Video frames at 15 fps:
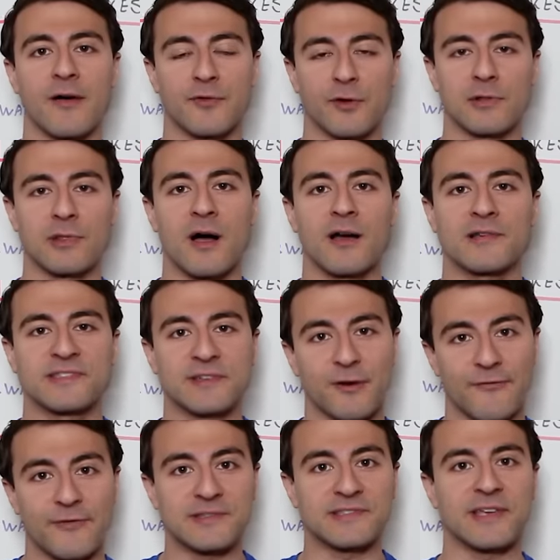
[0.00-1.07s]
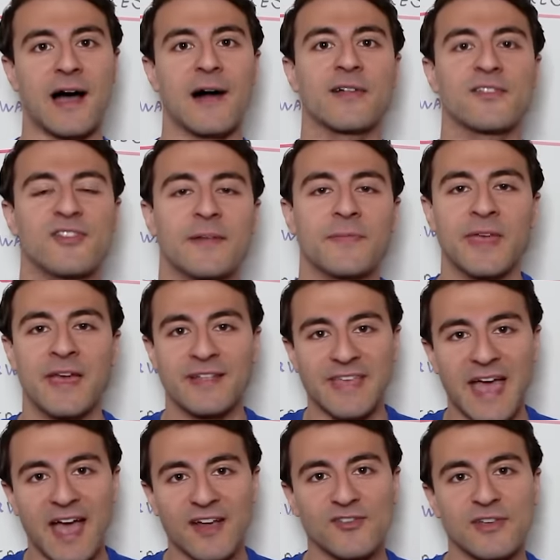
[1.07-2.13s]
of your lungs and your physiology
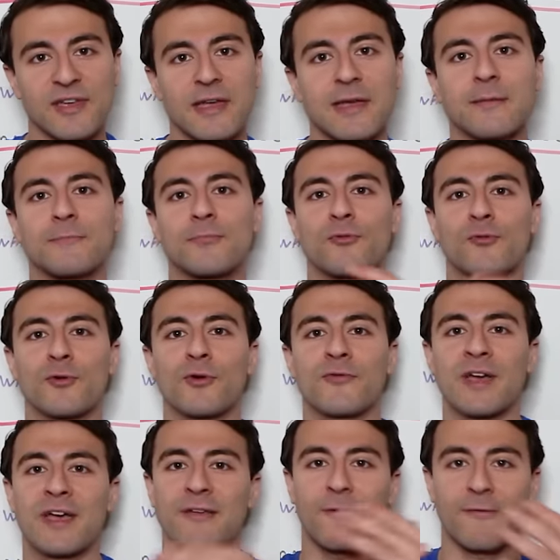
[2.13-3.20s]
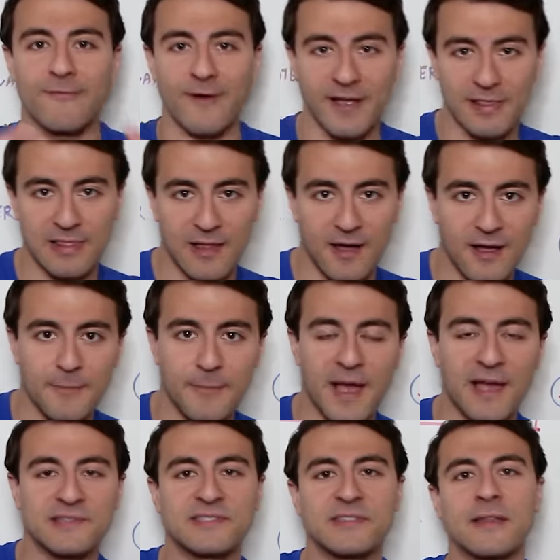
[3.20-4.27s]
to actually improve your vital lung
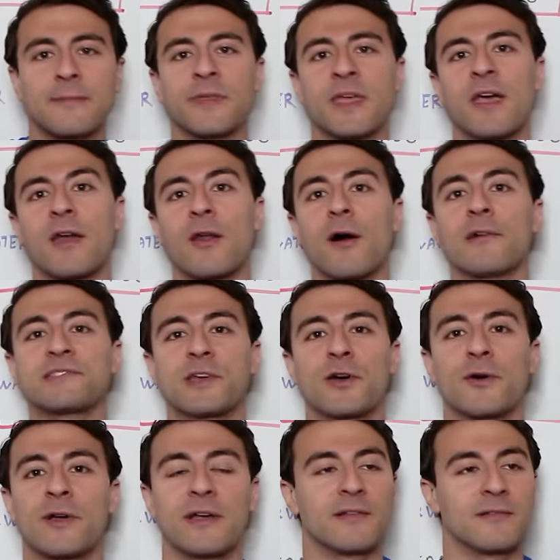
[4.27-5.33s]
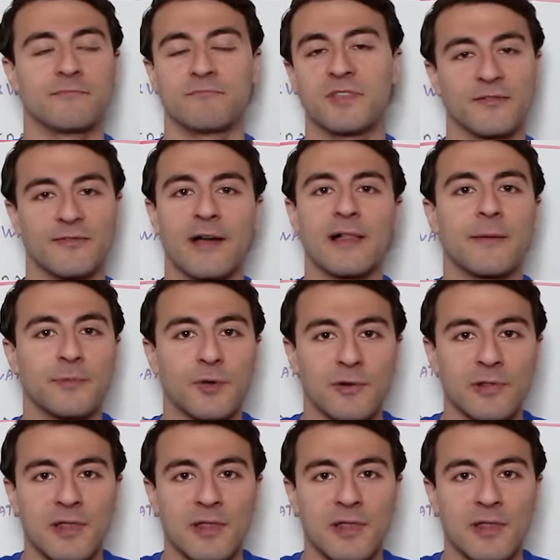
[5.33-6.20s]
capacity and also develop your